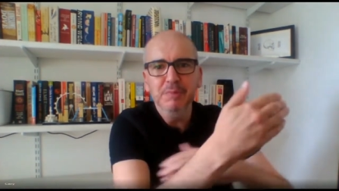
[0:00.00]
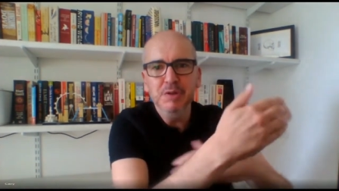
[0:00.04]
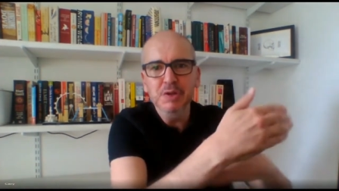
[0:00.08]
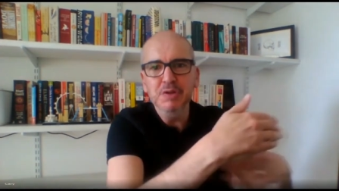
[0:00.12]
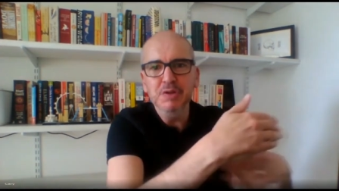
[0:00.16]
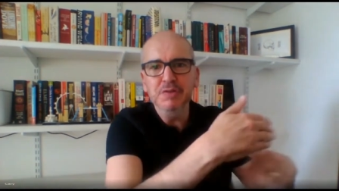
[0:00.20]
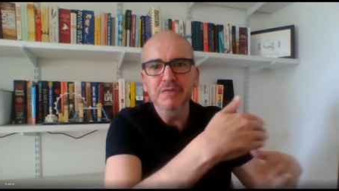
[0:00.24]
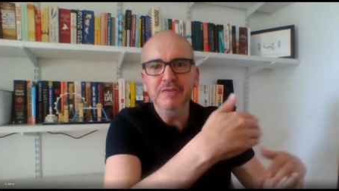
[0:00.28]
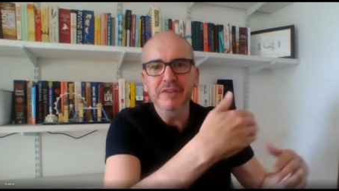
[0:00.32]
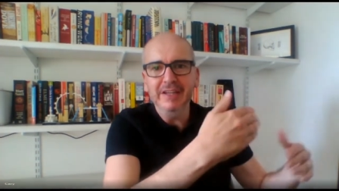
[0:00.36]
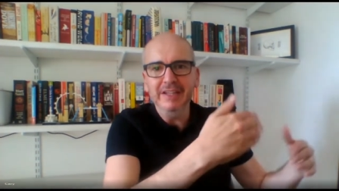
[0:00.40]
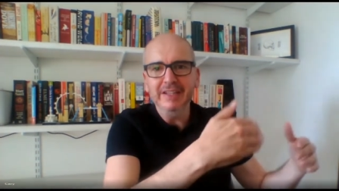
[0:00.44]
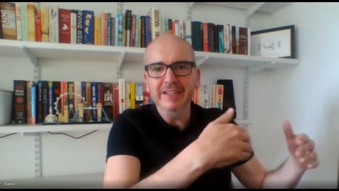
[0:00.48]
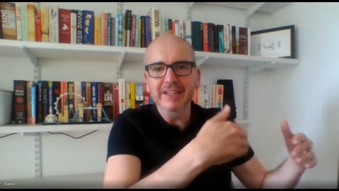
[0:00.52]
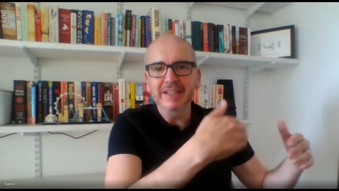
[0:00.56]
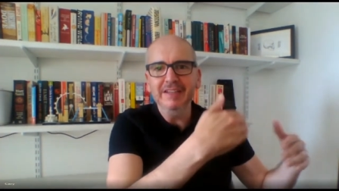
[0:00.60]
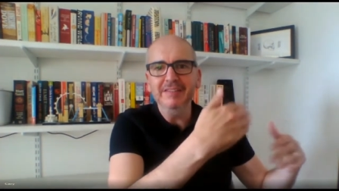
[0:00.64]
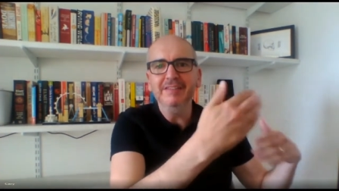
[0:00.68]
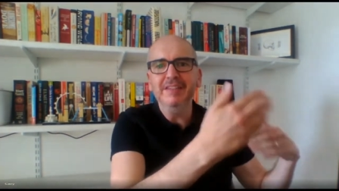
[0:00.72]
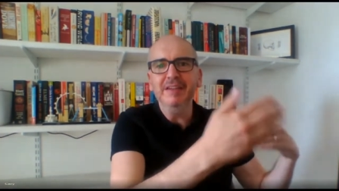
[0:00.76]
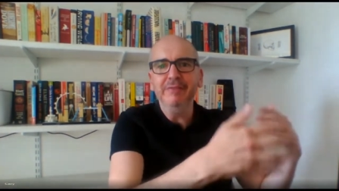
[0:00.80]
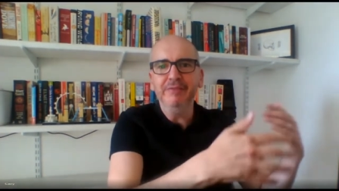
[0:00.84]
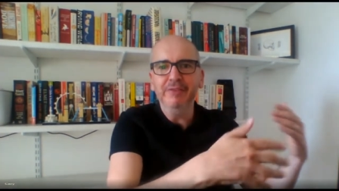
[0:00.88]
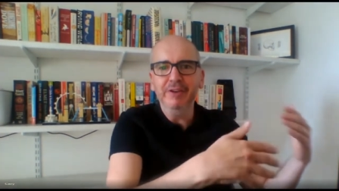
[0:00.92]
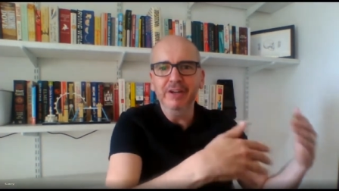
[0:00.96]
moving
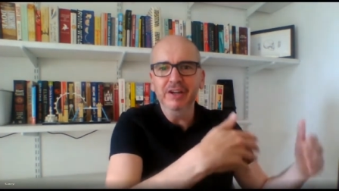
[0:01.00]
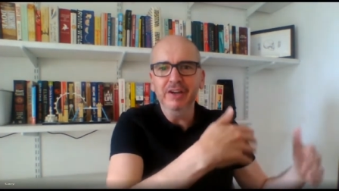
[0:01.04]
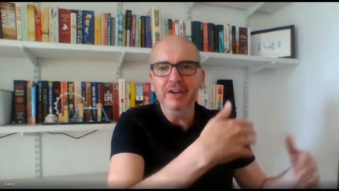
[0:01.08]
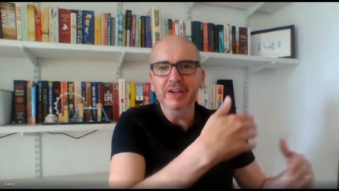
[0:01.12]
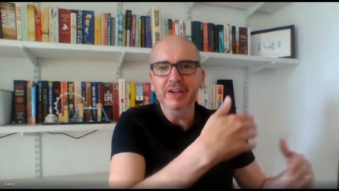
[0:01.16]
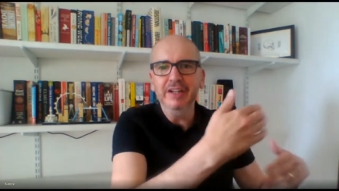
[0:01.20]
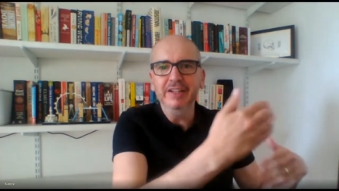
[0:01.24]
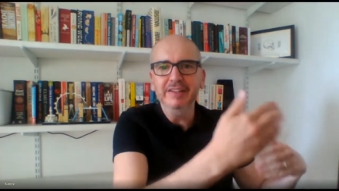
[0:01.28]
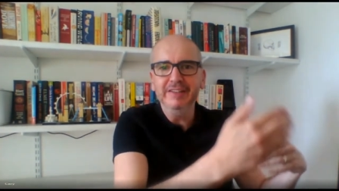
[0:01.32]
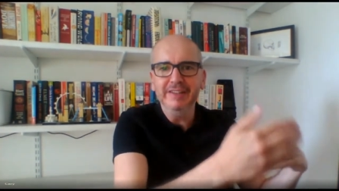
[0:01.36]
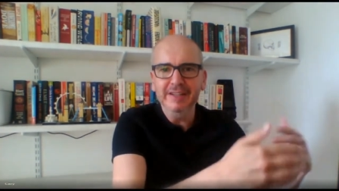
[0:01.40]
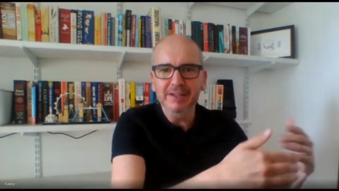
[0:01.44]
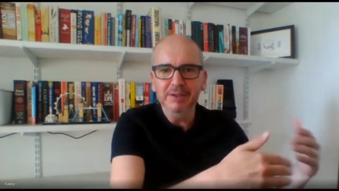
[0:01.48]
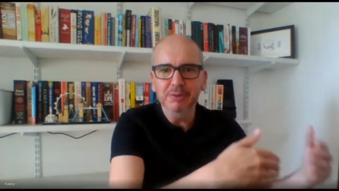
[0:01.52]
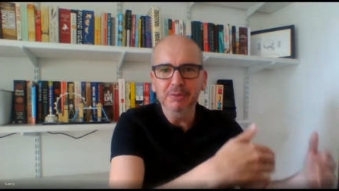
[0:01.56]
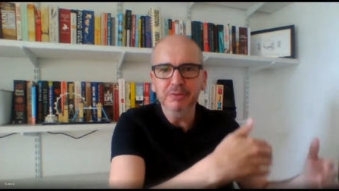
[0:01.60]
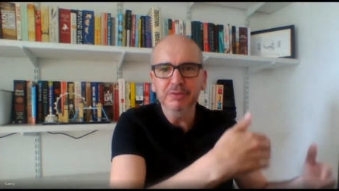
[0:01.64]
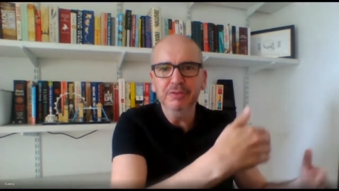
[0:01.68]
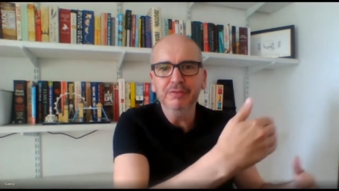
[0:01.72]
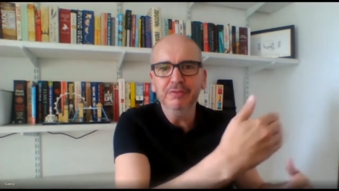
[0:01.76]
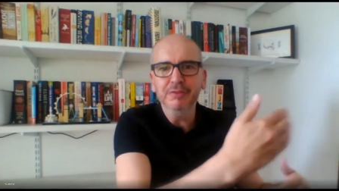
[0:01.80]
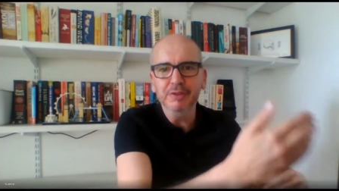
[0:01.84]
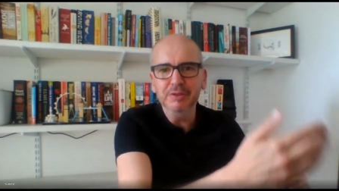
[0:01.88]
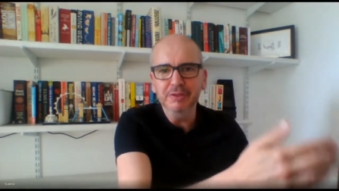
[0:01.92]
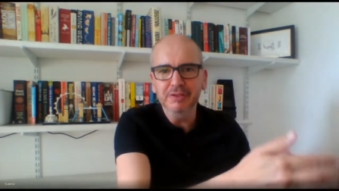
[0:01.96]
these different kind of
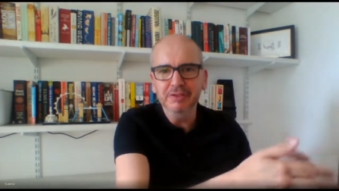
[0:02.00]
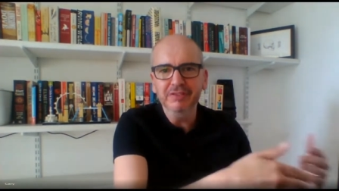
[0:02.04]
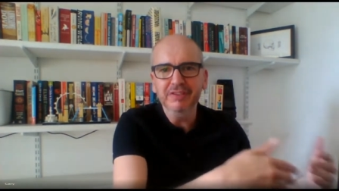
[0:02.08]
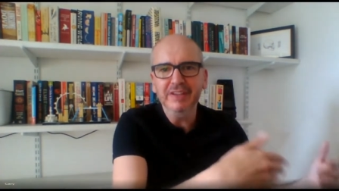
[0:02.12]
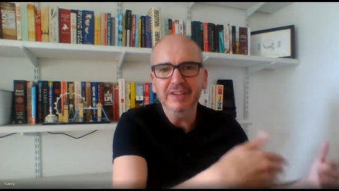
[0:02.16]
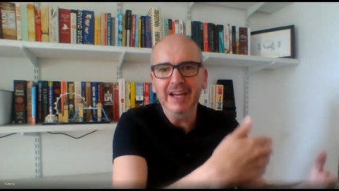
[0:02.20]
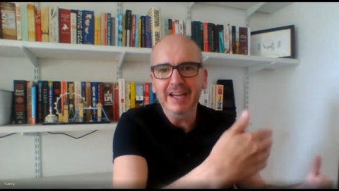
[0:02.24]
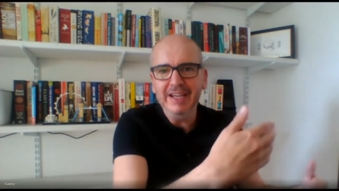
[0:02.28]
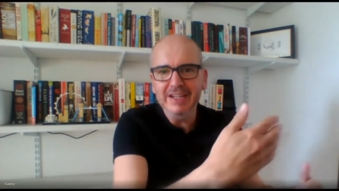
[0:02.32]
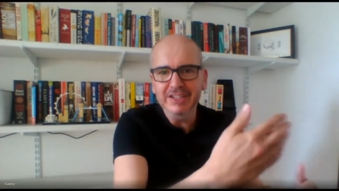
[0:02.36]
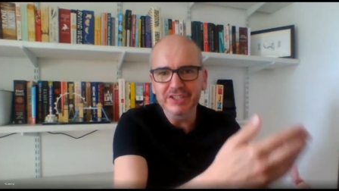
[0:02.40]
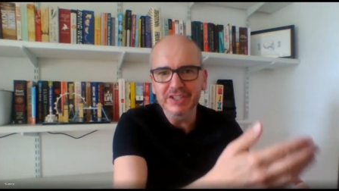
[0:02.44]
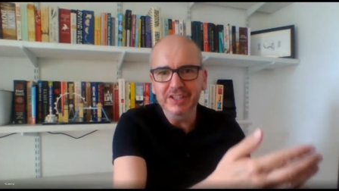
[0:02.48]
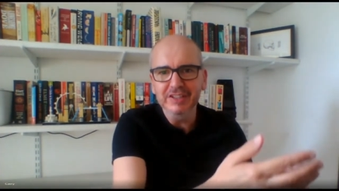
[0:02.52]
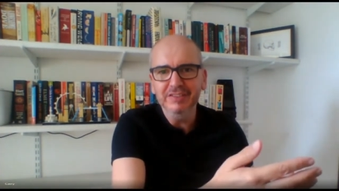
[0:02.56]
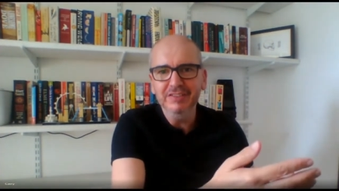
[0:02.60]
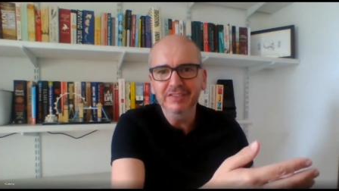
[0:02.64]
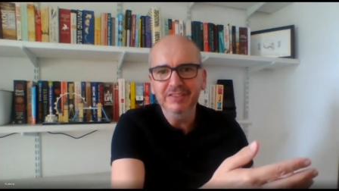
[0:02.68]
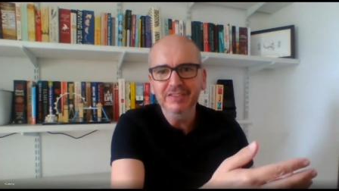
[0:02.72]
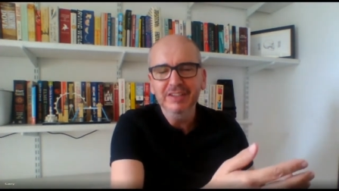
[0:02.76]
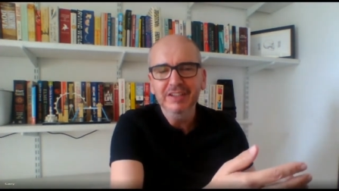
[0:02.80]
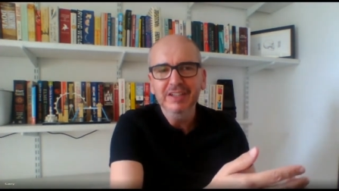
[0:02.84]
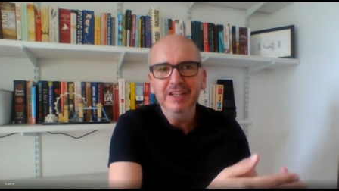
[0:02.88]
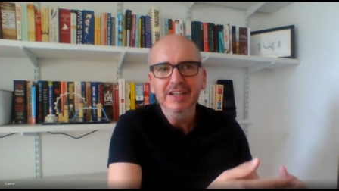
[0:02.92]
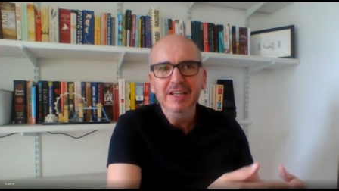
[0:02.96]
deals through the
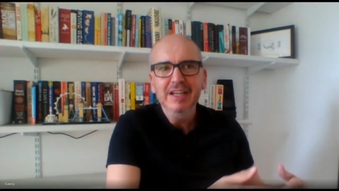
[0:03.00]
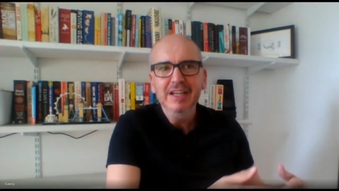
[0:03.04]
stages